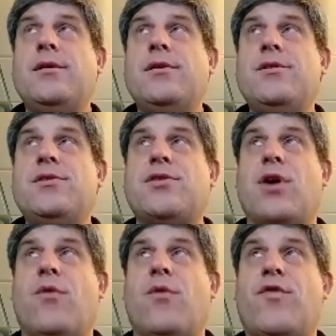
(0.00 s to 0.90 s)
So
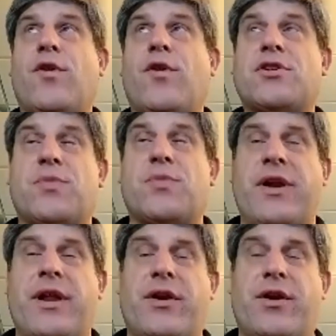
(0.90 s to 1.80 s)
first we need to
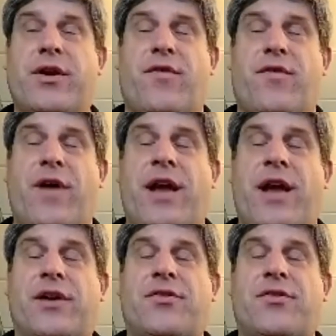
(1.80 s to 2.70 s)
define a term. What's
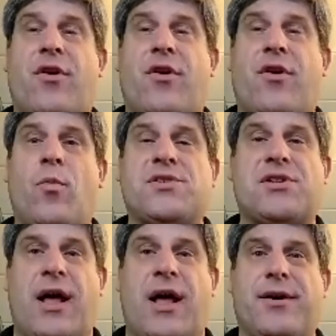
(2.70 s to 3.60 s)
a skandha?
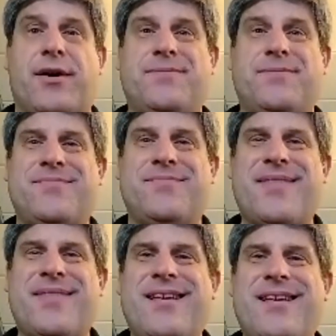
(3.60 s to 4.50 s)

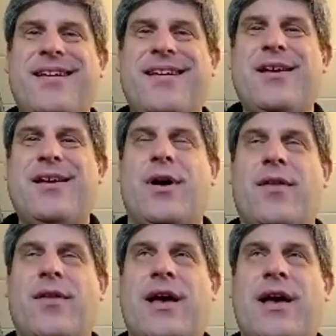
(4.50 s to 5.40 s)
Well, that's a
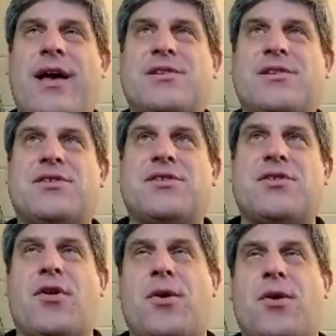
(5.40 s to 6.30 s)
term
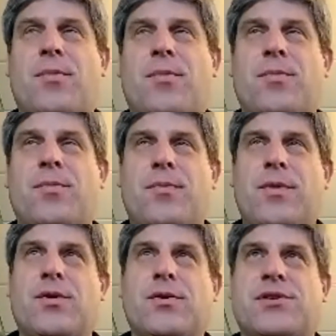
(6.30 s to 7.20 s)
used in Sanskrit
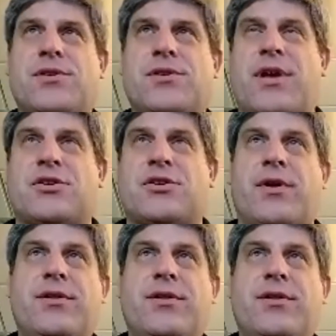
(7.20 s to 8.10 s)
that
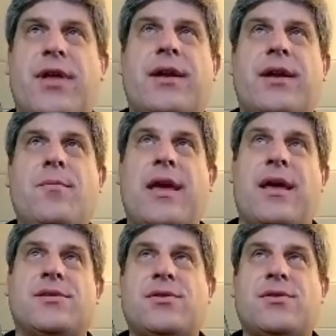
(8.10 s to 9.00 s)
means
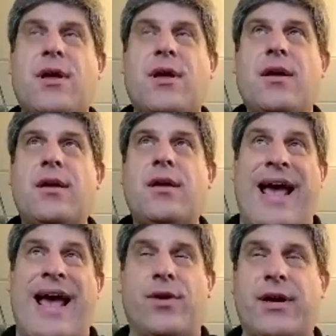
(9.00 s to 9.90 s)

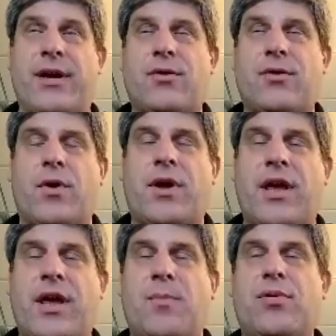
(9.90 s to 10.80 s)
aggregate or heap
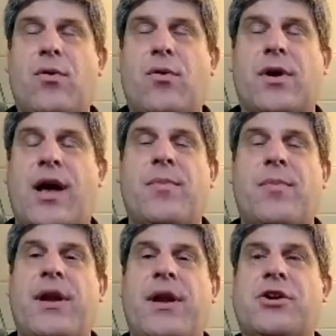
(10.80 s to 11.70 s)
or
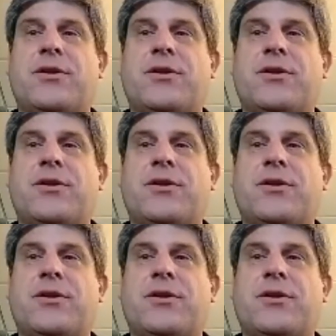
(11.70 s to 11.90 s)
combination.